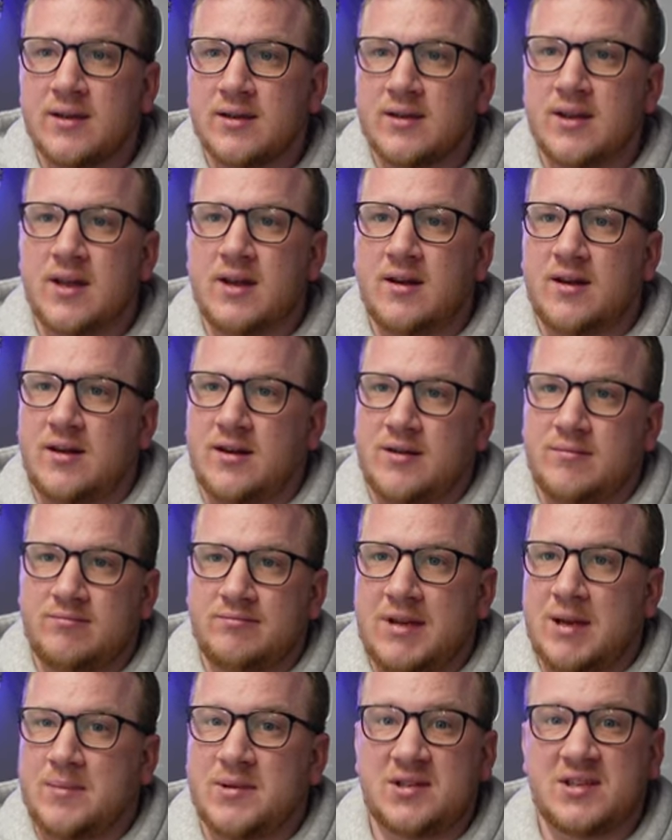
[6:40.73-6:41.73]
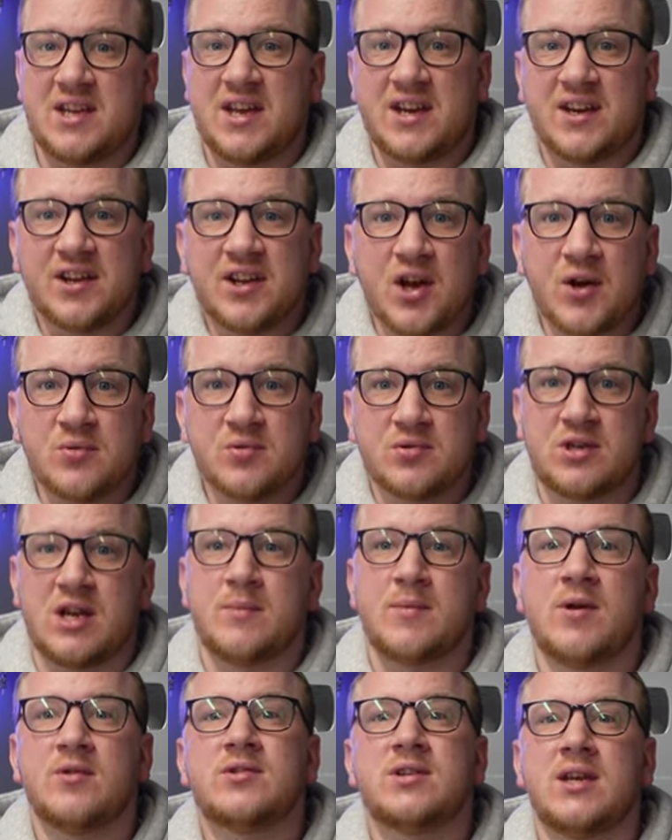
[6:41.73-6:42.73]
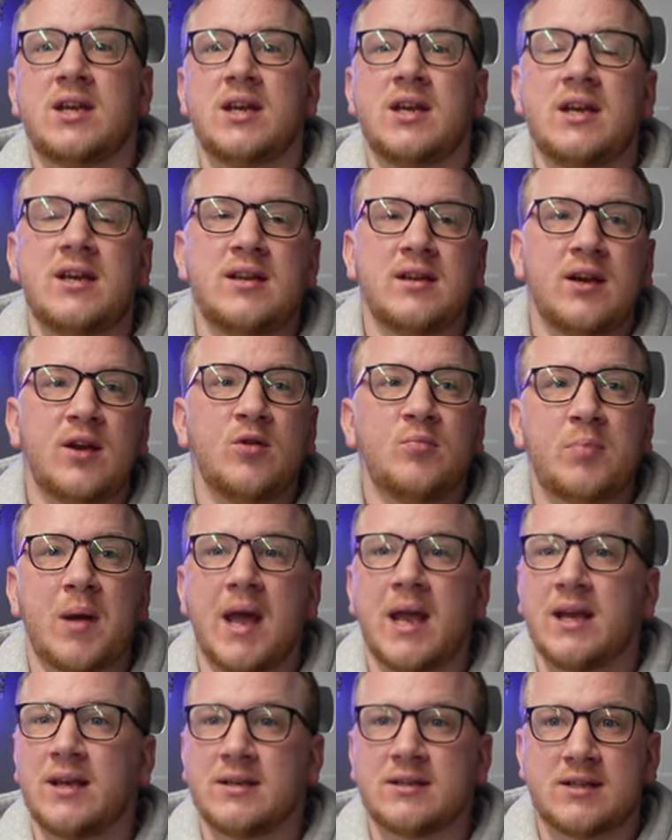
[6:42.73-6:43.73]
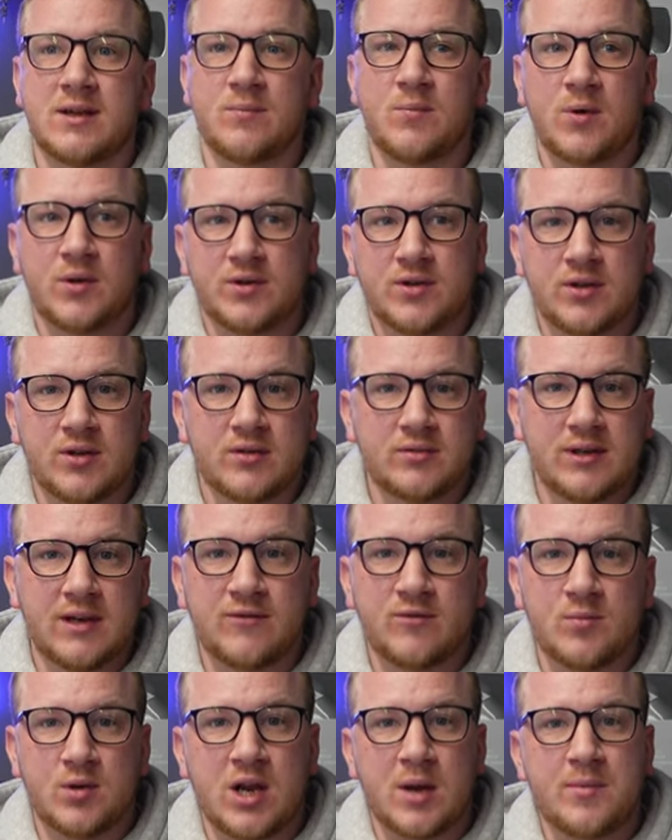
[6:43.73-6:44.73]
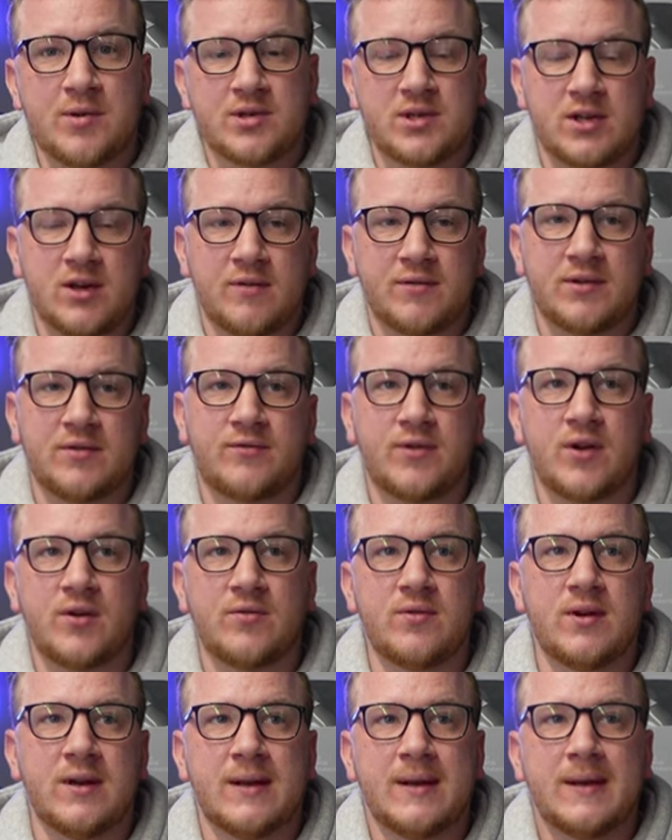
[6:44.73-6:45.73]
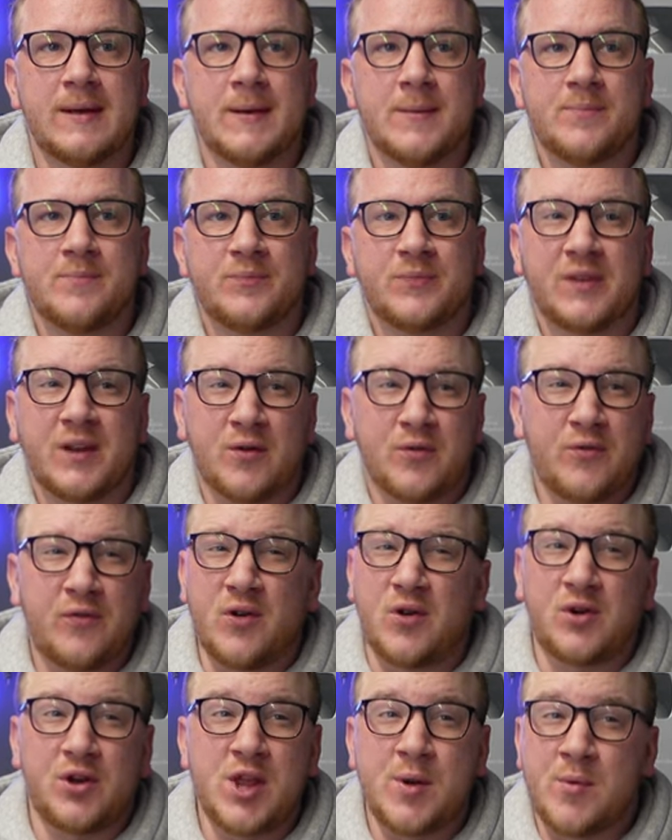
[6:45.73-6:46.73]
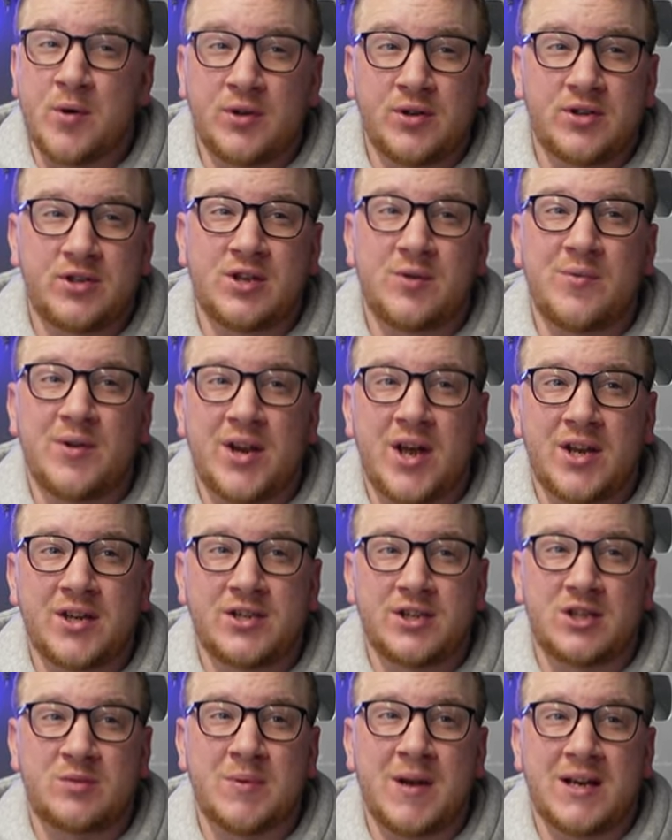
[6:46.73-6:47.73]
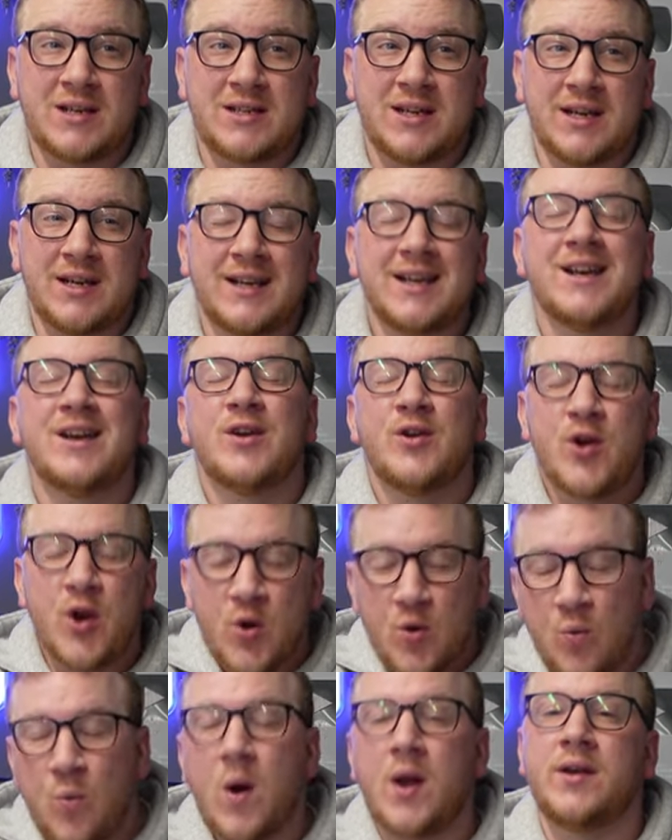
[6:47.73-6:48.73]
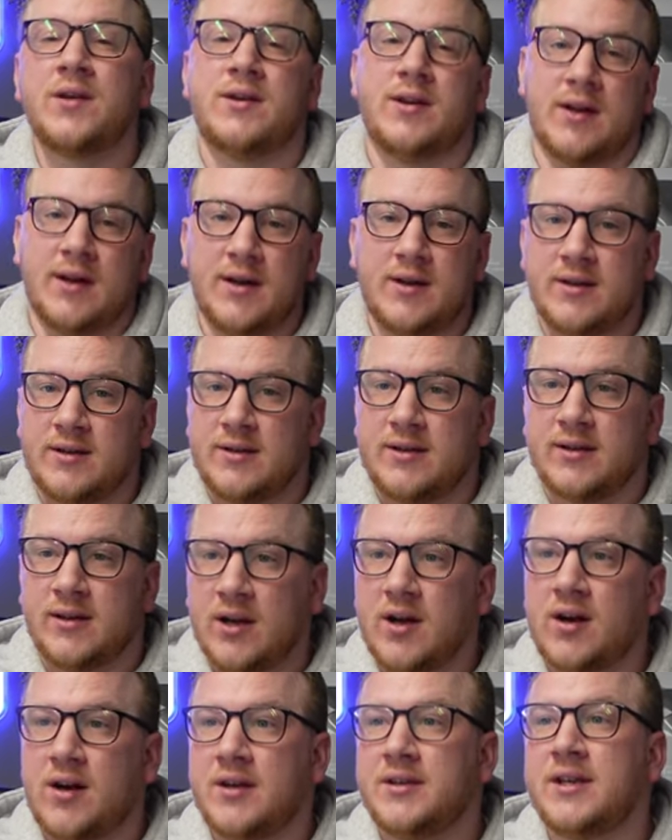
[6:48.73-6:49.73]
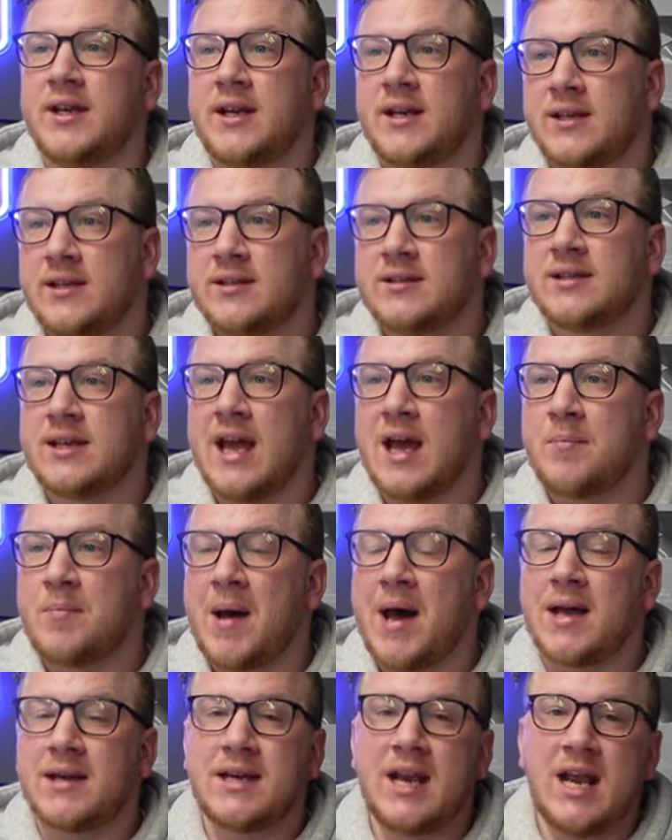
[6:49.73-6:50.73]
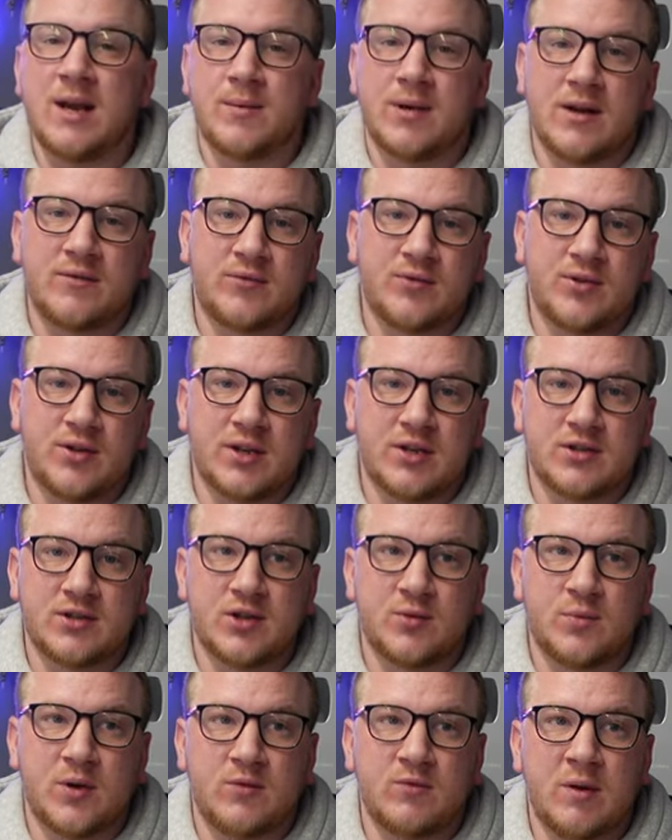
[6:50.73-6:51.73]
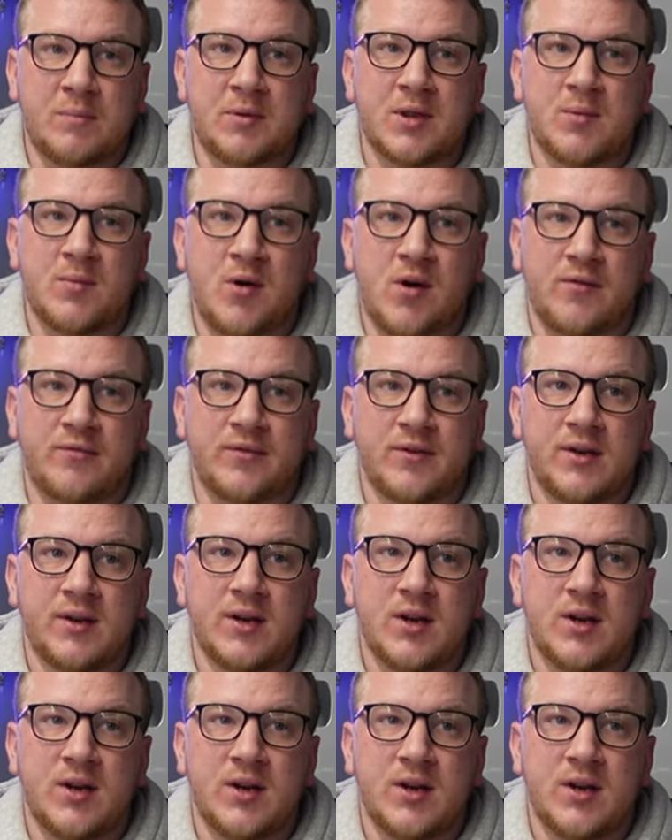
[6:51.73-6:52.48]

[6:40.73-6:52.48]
They are maybe just getting a ghost MOT, you know, paying someone to give them an MOT over the phone and flogging them on to someone unsuspecting. No wonder car dealers get a bad name and everyone thinks that we're ripping them off.